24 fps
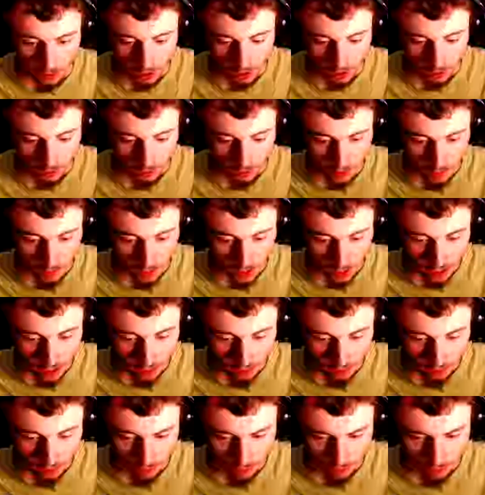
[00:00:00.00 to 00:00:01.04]
We might have
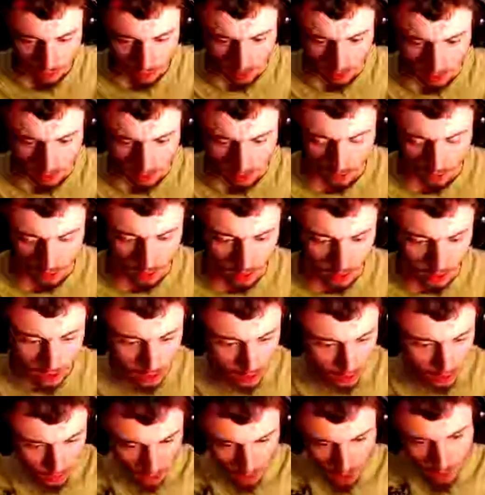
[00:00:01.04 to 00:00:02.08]
done this in
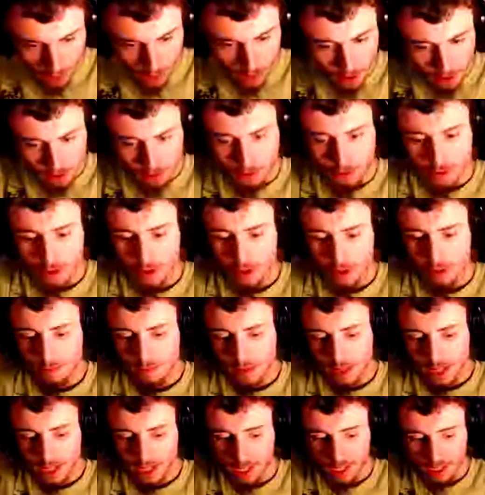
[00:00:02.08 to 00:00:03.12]
the wrong order
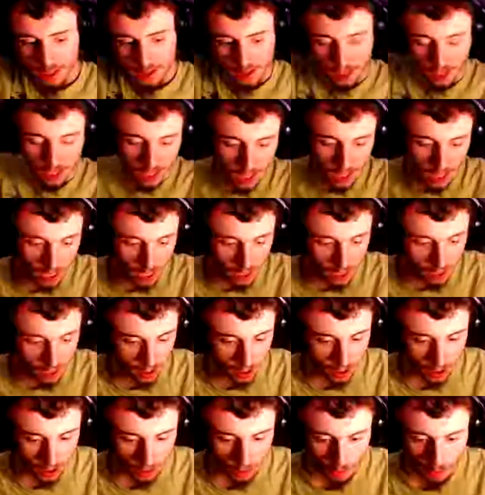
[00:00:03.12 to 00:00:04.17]
because I can't go
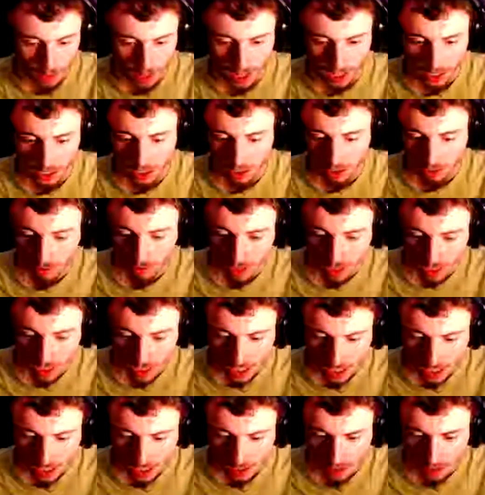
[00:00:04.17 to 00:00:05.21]
back to the red gate
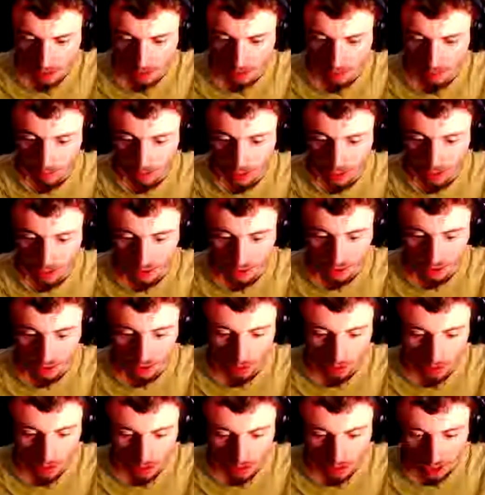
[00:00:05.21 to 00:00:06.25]
because the green
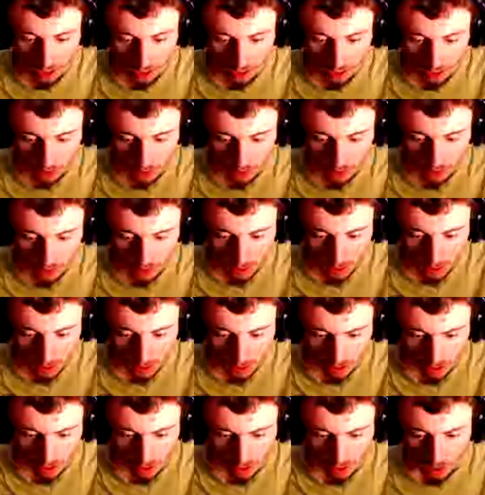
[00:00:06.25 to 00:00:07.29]
gate closed
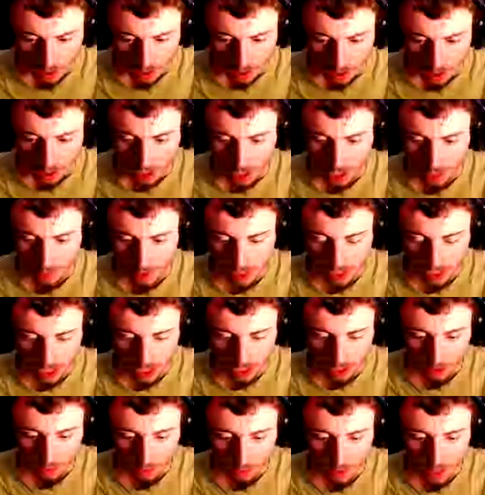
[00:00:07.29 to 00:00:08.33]
on me. I can't go
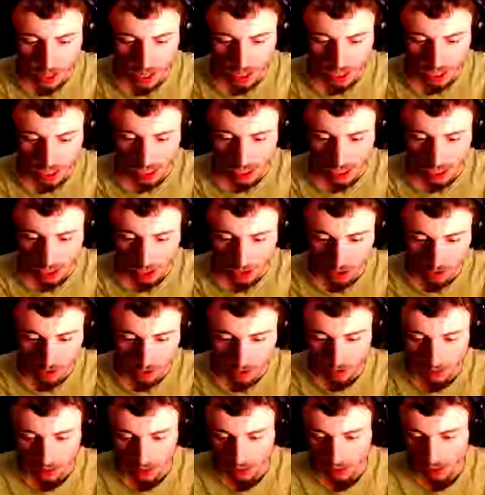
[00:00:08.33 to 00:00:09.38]
back, and now
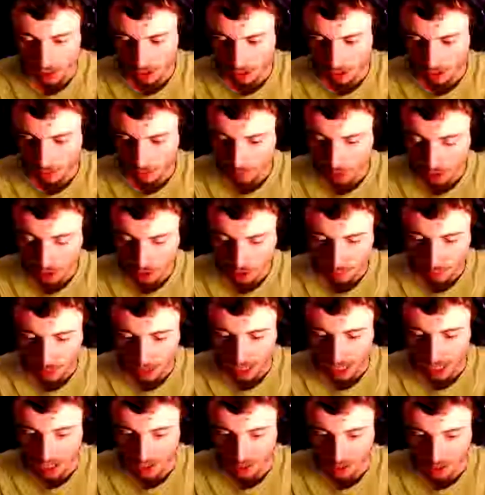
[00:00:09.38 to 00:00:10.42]
my other pass
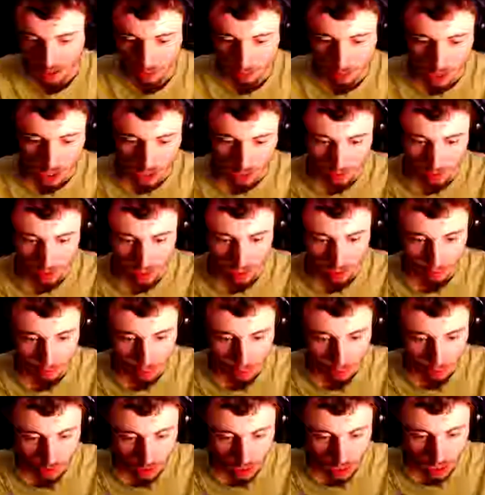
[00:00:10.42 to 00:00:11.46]
is blocked by a blue
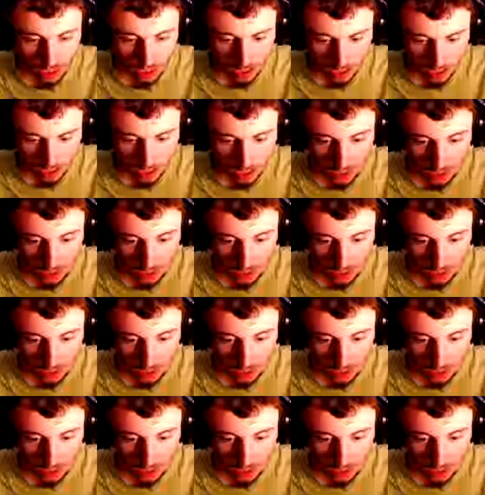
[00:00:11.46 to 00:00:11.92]
gate that's